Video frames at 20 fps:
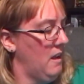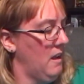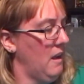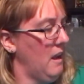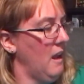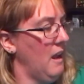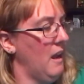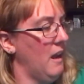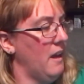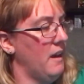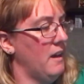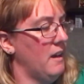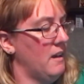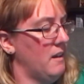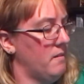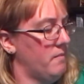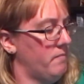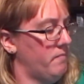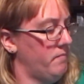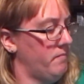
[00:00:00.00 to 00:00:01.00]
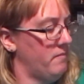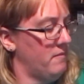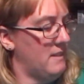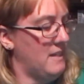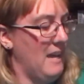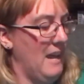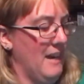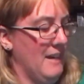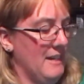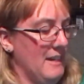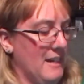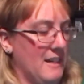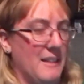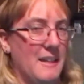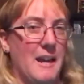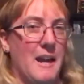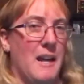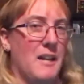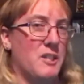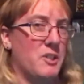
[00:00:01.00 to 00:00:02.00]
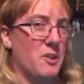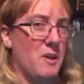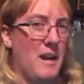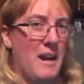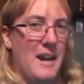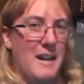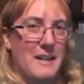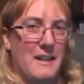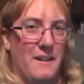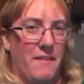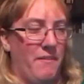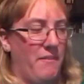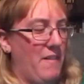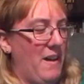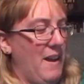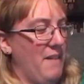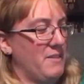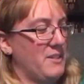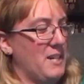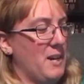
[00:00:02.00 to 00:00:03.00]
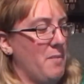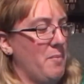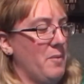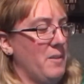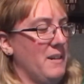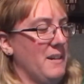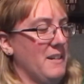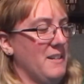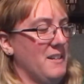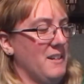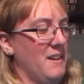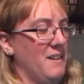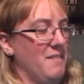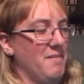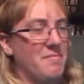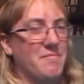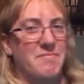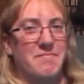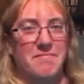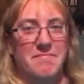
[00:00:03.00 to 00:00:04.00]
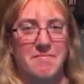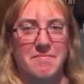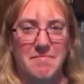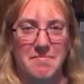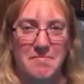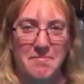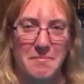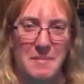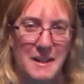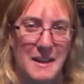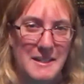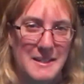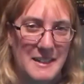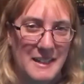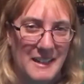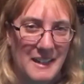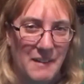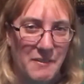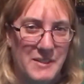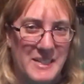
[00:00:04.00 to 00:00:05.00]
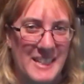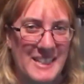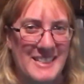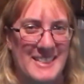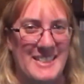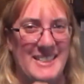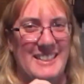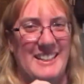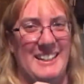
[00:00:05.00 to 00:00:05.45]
And technically, I tried a 5-star prediction, but I DNF'd it.